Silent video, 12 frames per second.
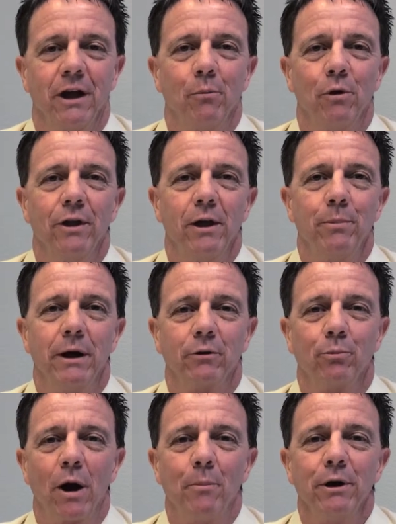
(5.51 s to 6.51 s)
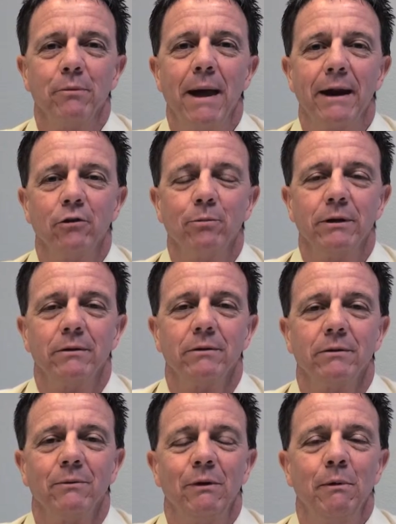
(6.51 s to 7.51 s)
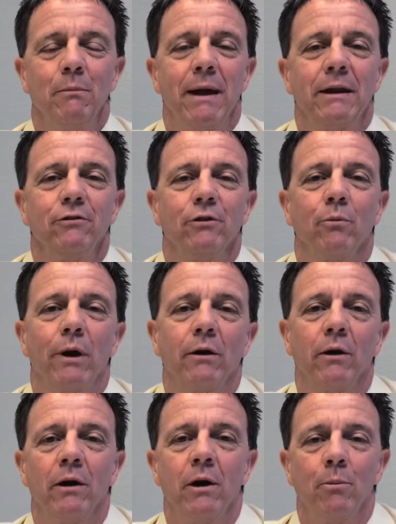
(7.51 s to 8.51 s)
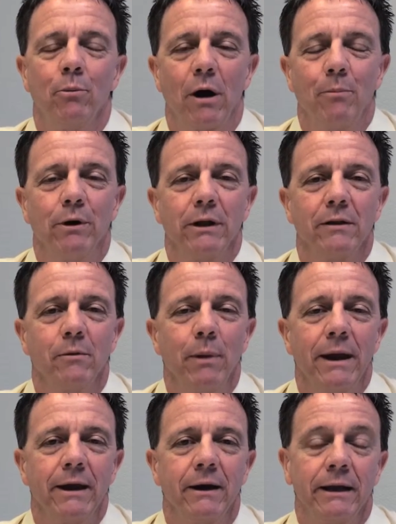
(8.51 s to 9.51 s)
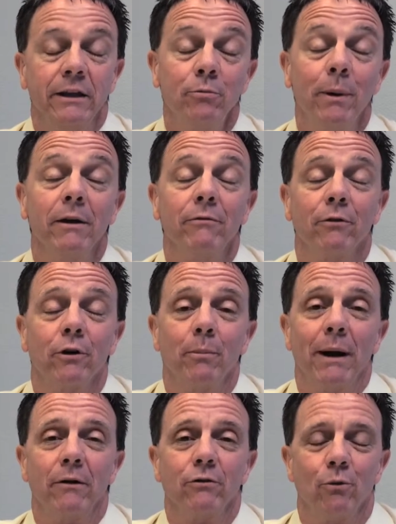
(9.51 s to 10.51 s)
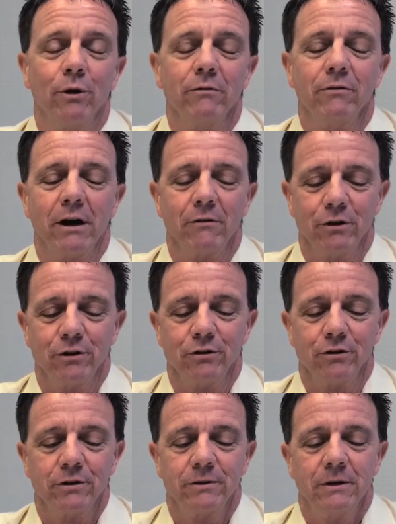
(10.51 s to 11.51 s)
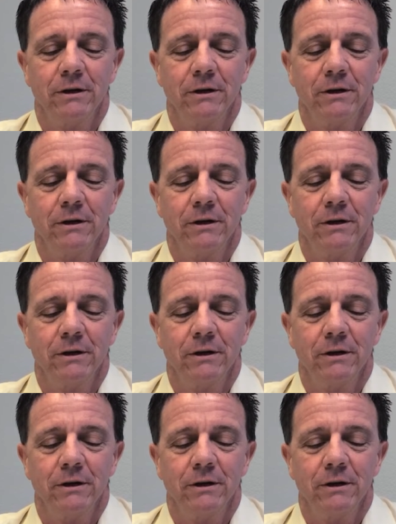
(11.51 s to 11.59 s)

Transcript: I'm with Apex Property Management. We've been managing rental property in the East Bay for about 25 years.